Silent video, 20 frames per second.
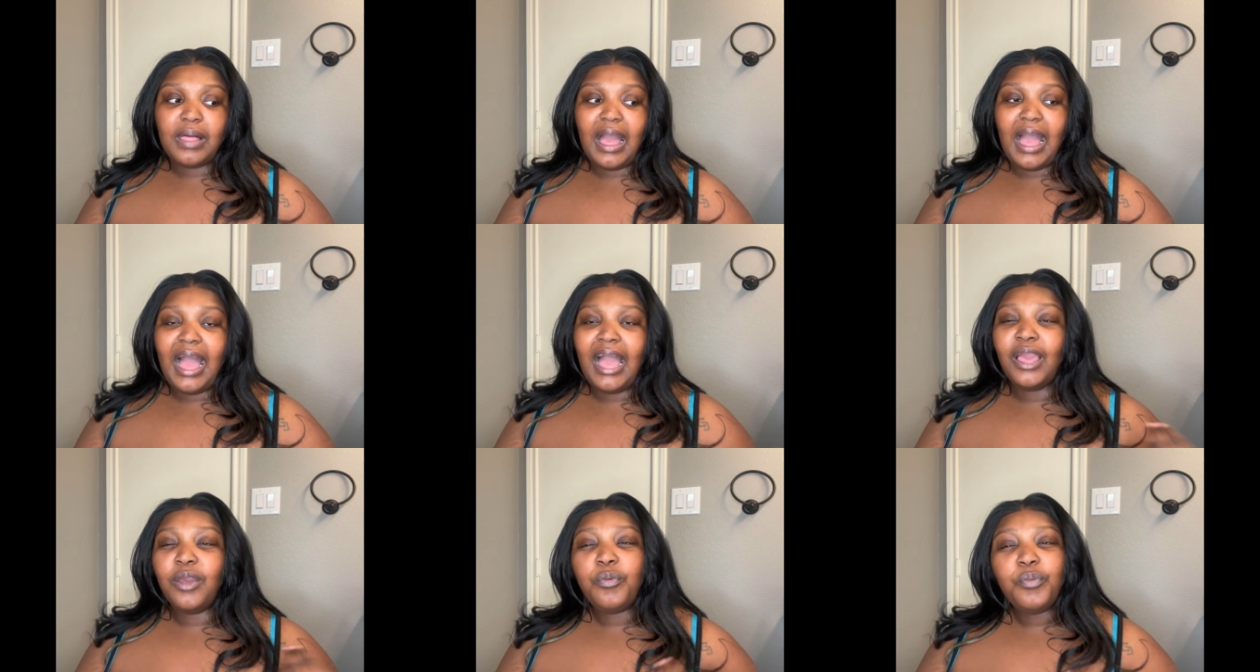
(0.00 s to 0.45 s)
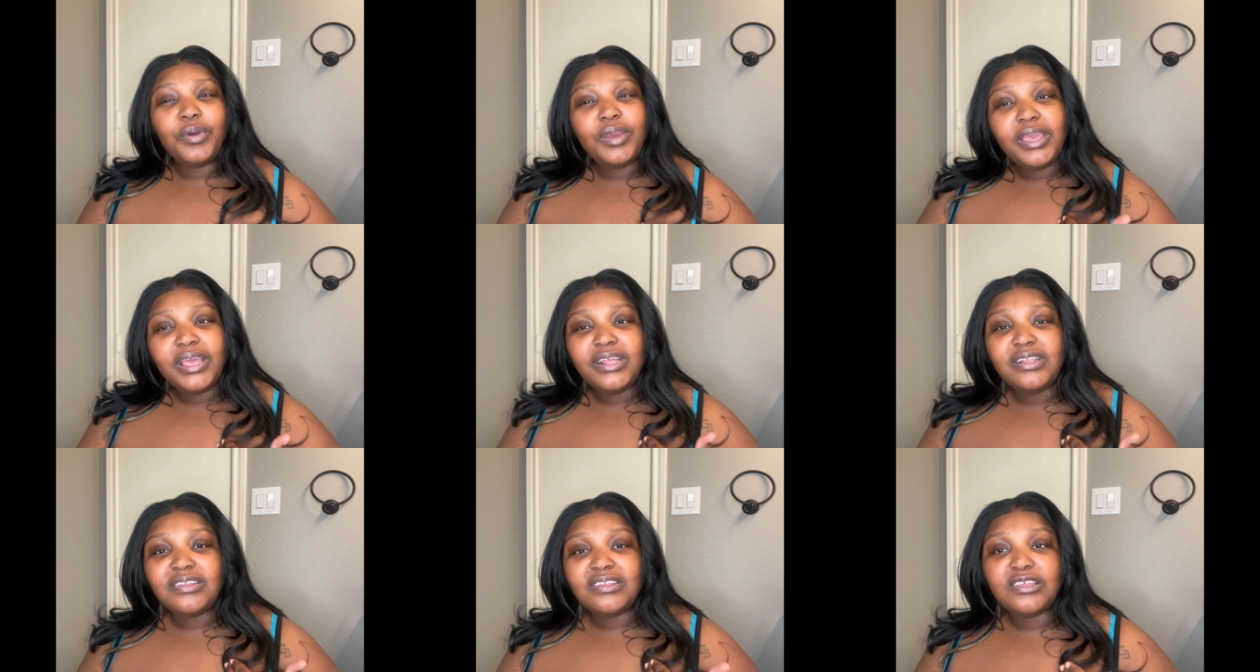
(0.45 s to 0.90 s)
I
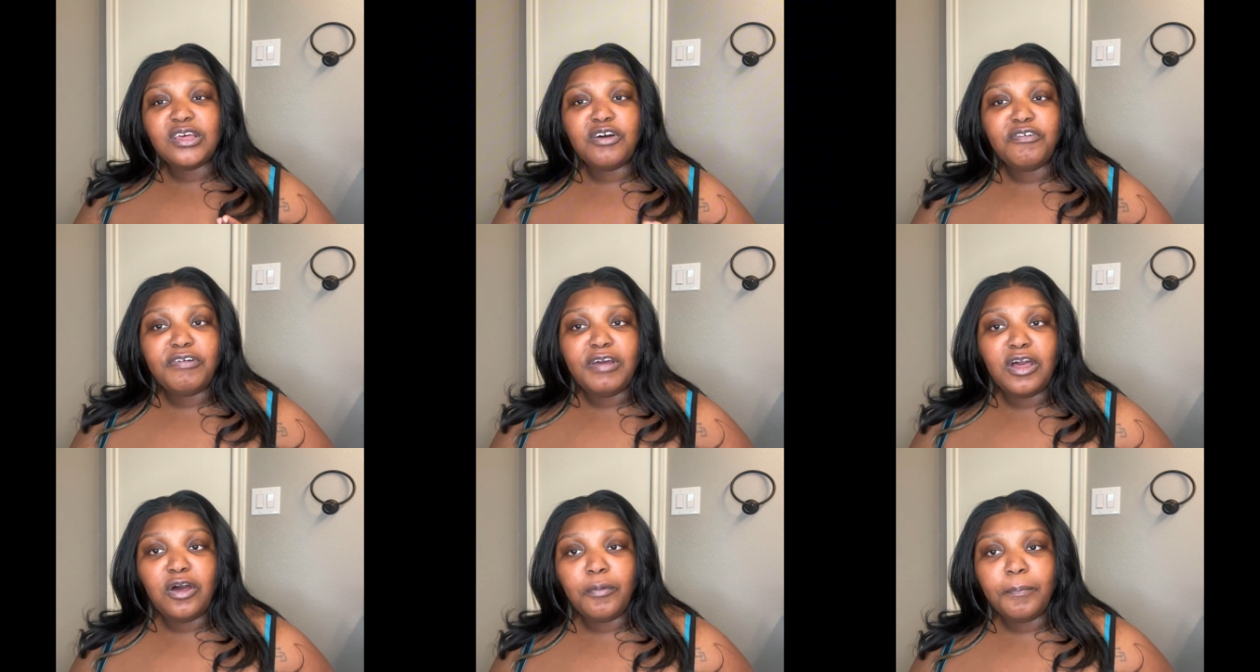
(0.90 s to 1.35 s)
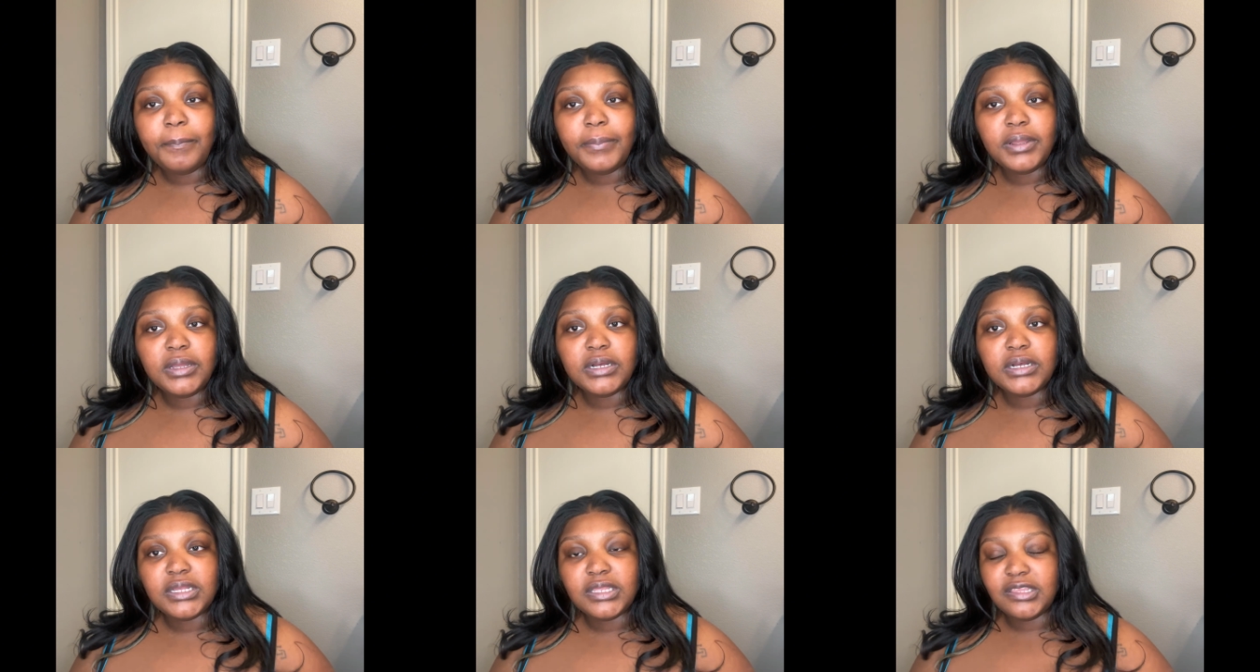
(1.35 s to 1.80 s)
read self-help
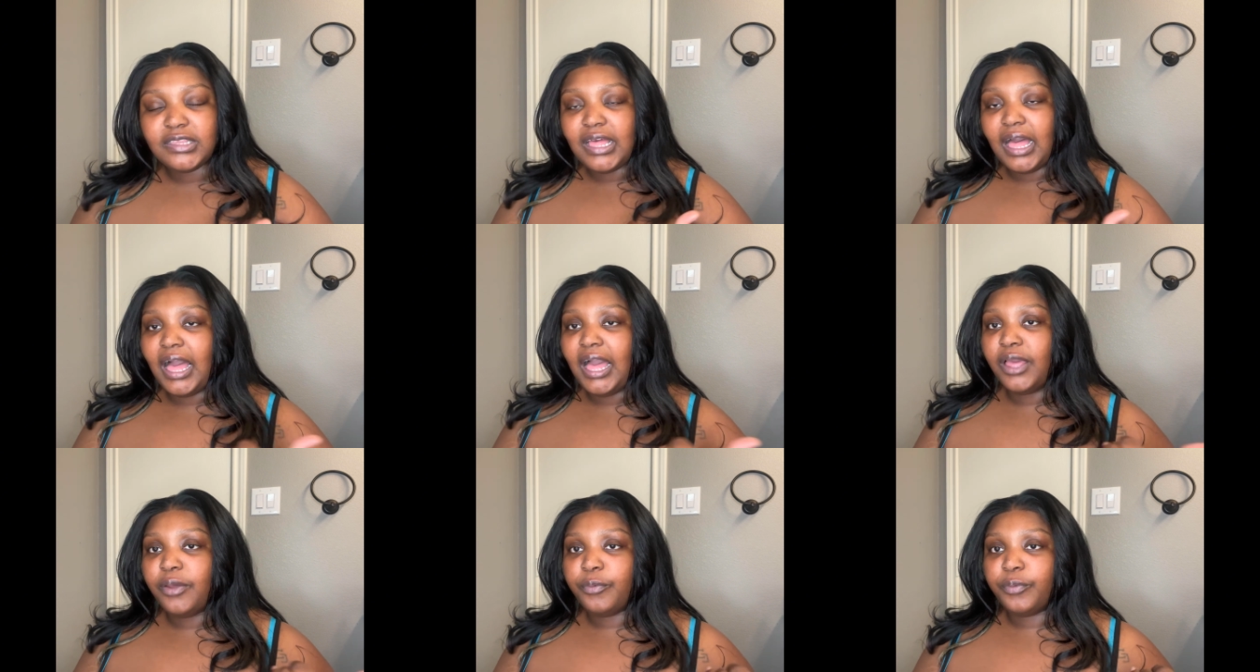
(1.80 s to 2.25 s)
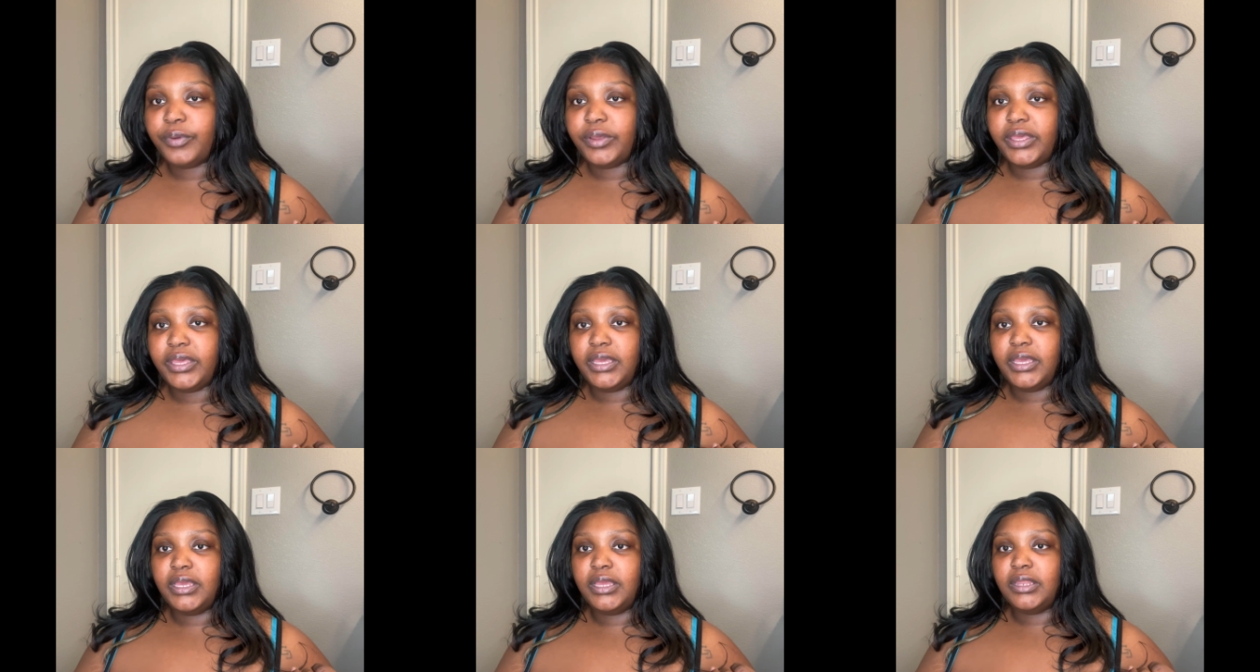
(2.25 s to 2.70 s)
books. I
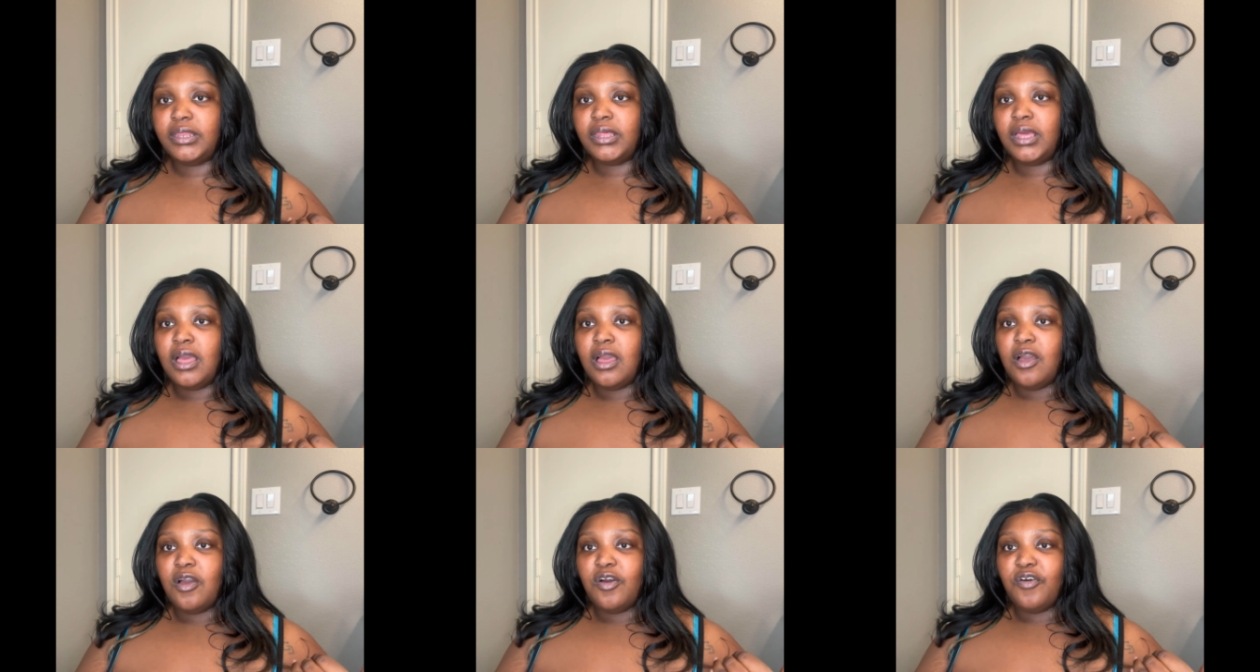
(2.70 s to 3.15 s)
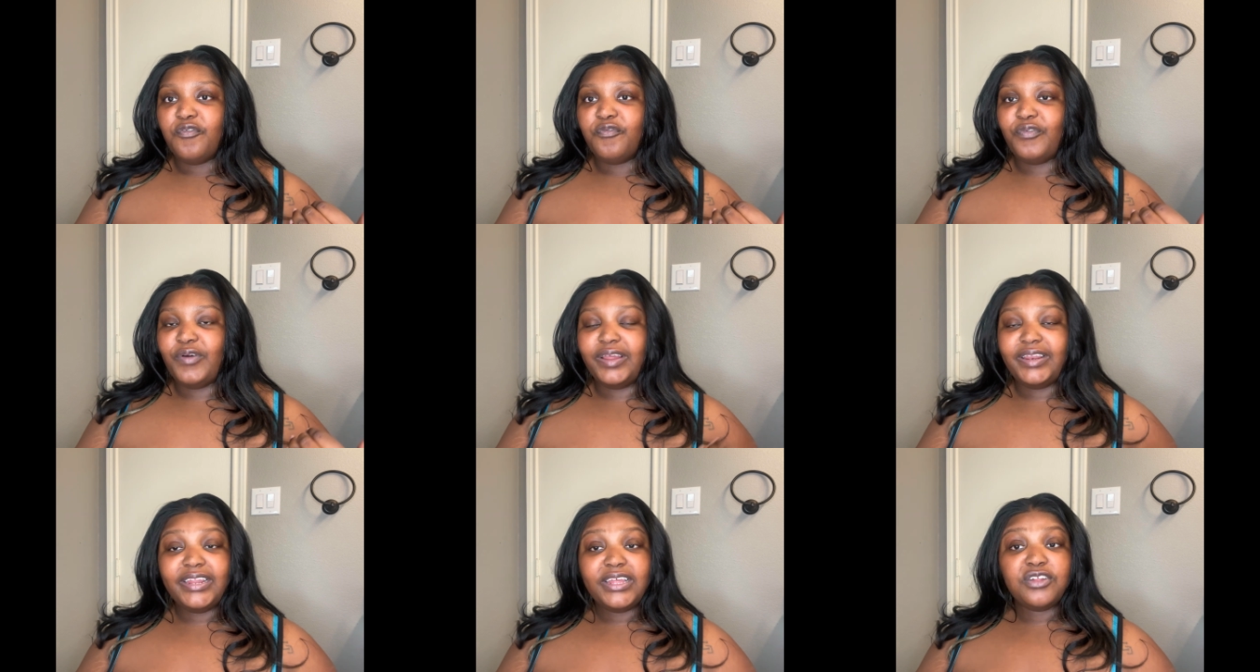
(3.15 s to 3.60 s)
read
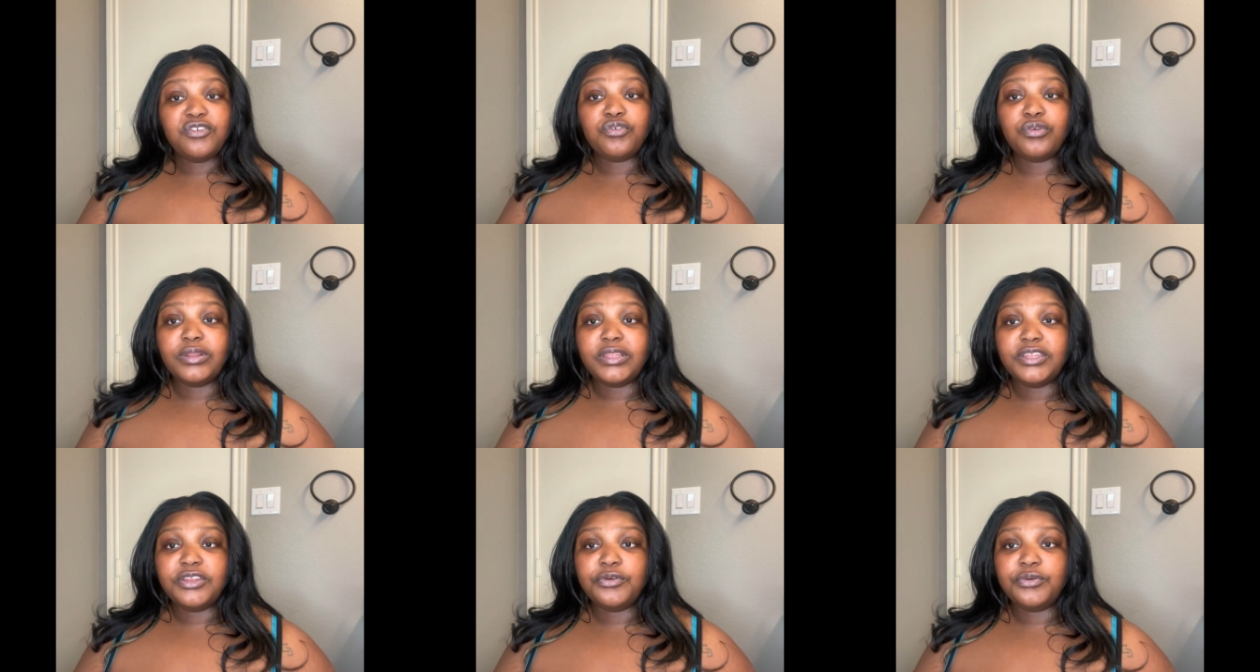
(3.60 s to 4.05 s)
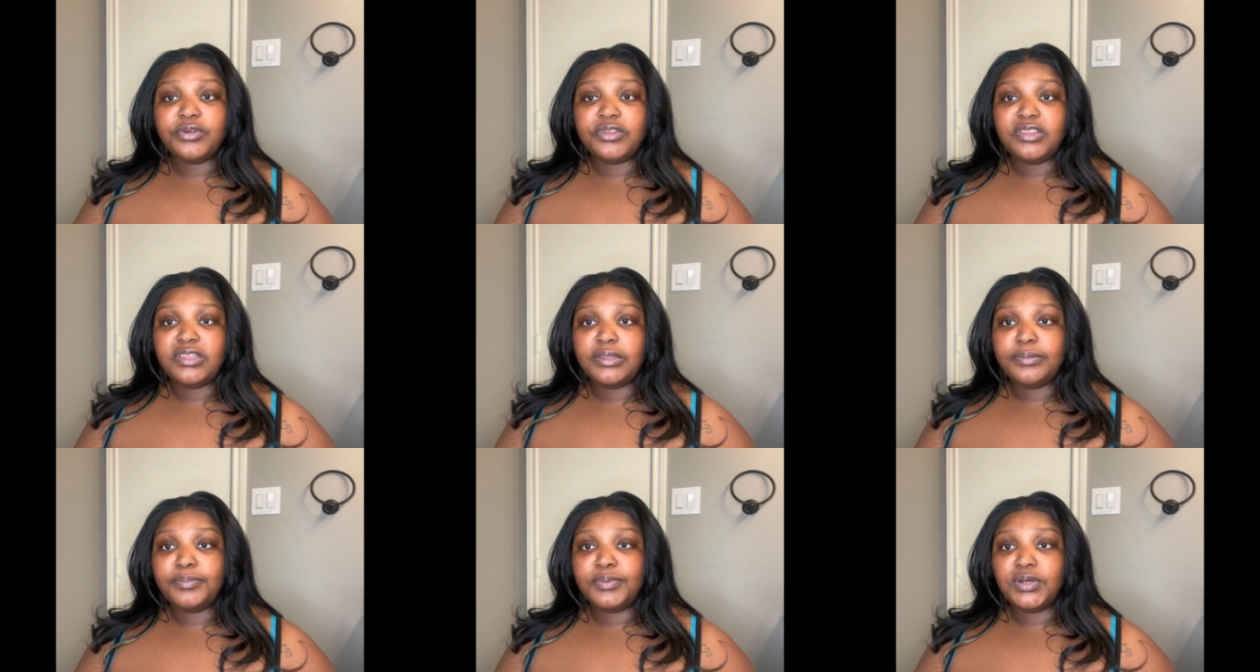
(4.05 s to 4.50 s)
financial
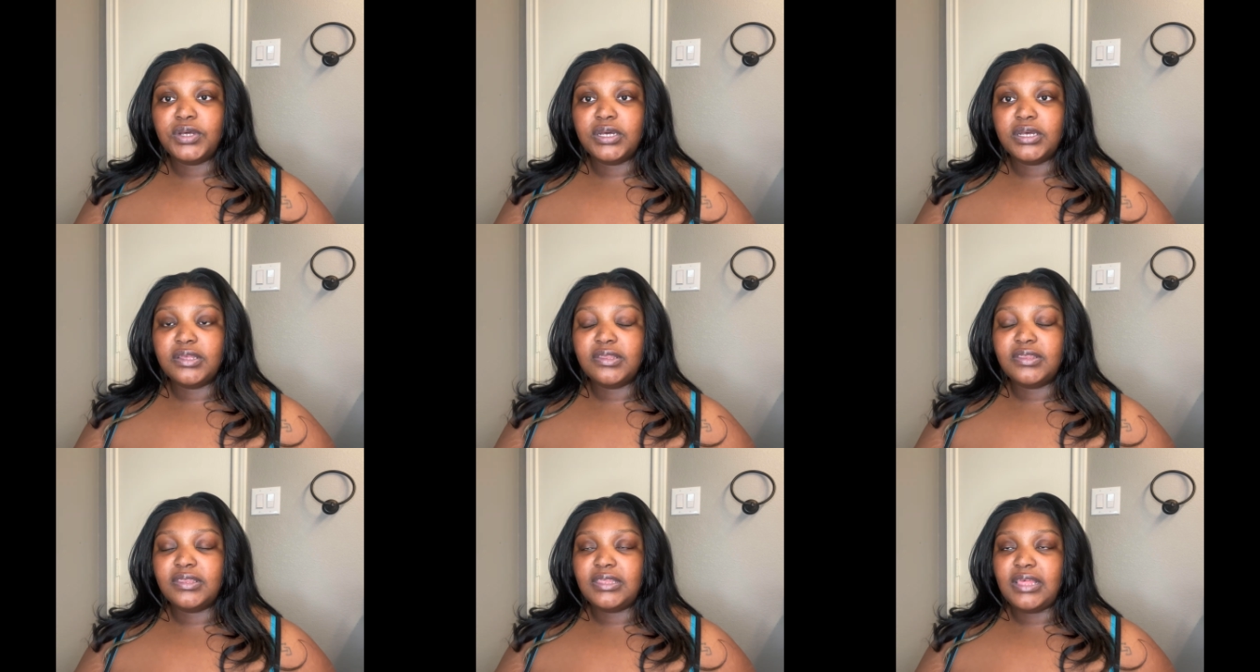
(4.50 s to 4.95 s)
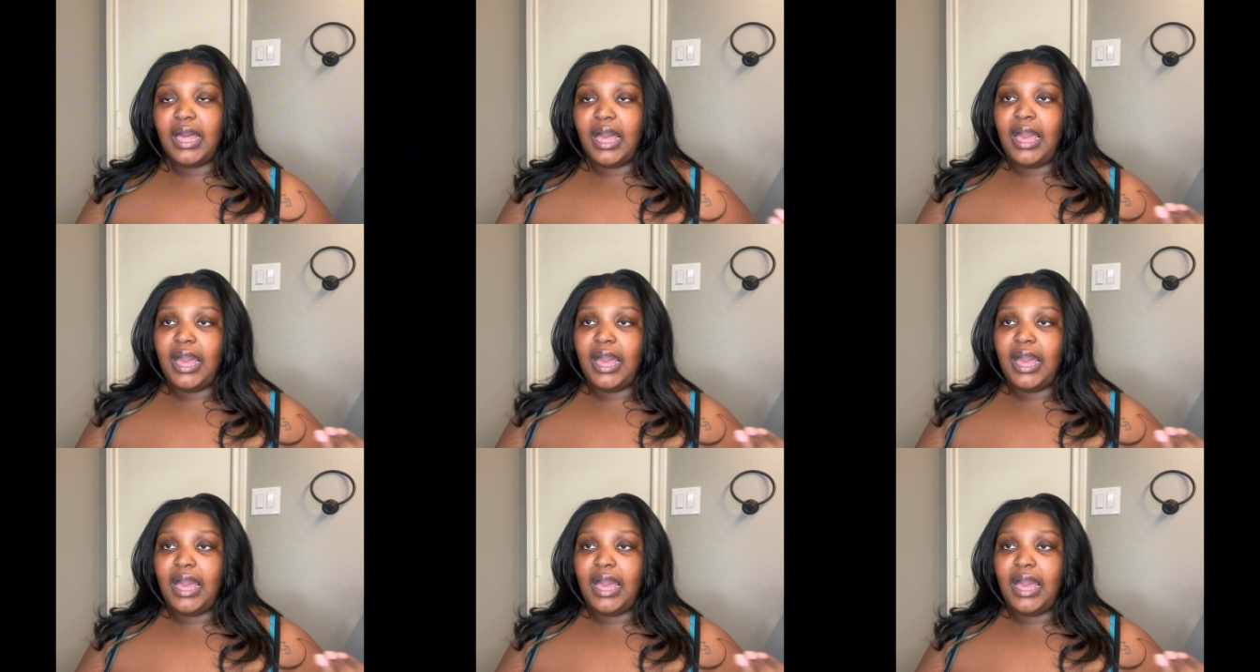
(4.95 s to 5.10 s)
literacy books.